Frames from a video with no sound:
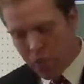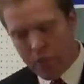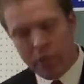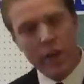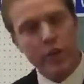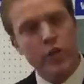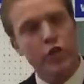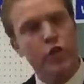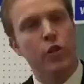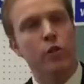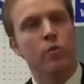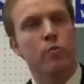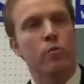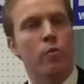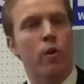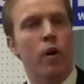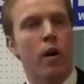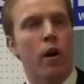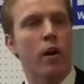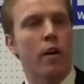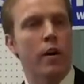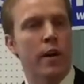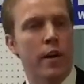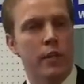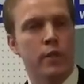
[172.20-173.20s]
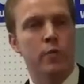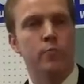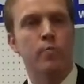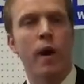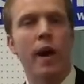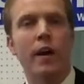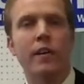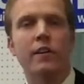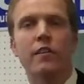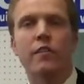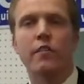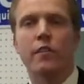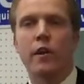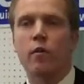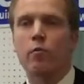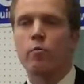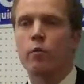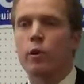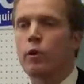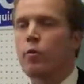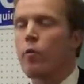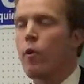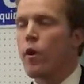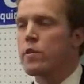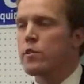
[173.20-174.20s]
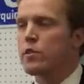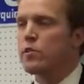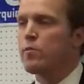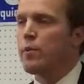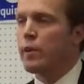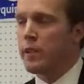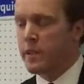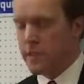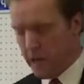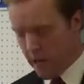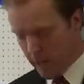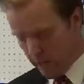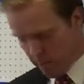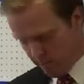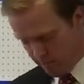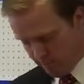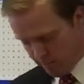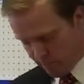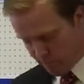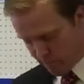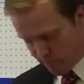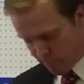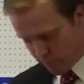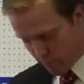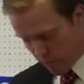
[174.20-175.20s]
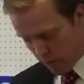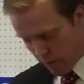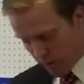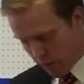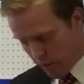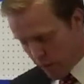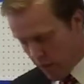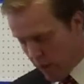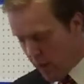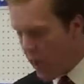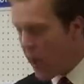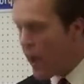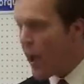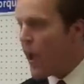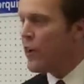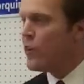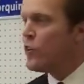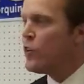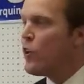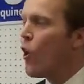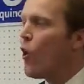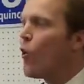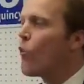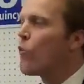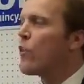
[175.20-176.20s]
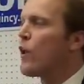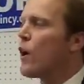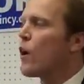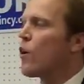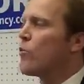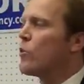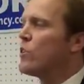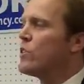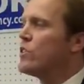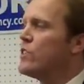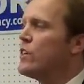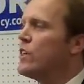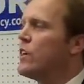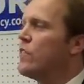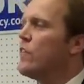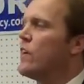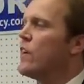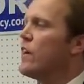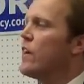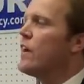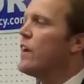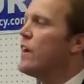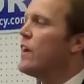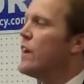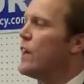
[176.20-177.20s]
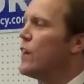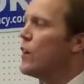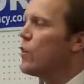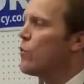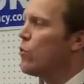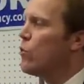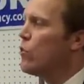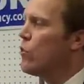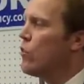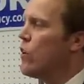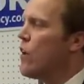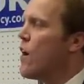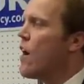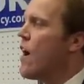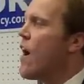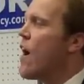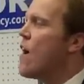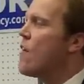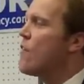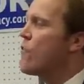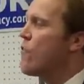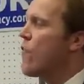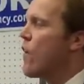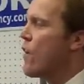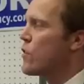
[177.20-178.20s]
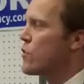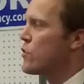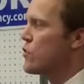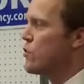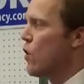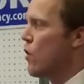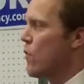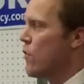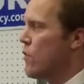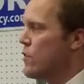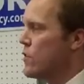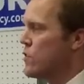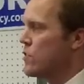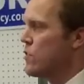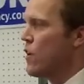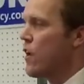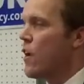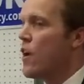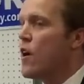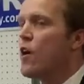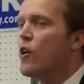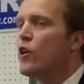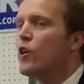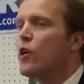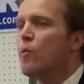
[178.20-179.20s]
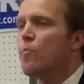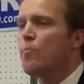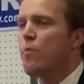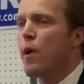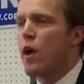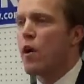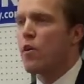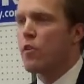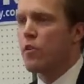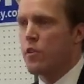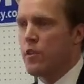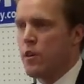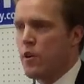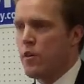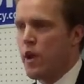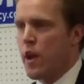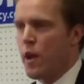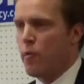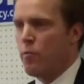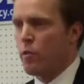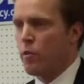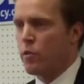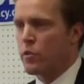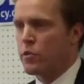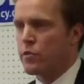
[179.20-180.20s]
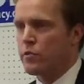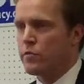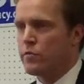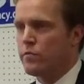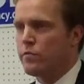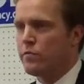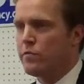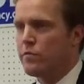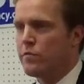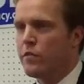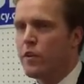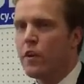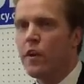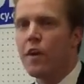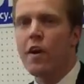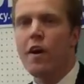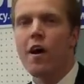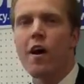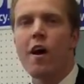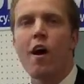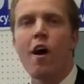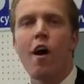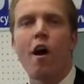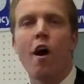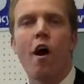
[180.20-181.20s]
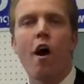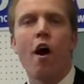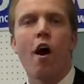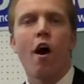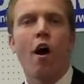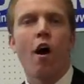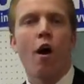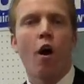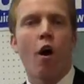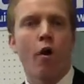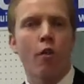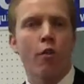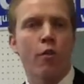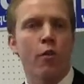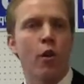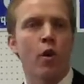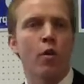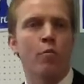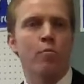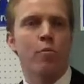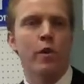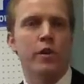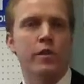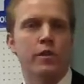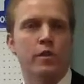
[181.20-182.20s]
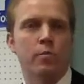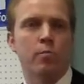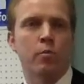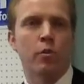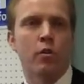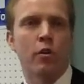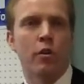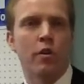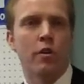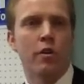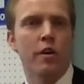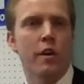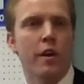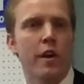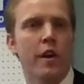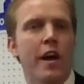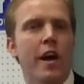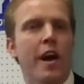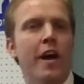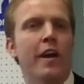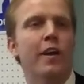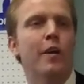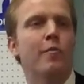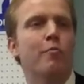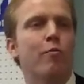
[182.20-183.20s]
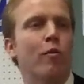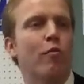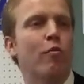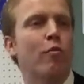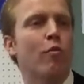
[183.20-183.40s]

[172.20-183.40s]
when they should expect their request to be done and know they are receiving equal and fair service compared to their neighbors. Our third principle in a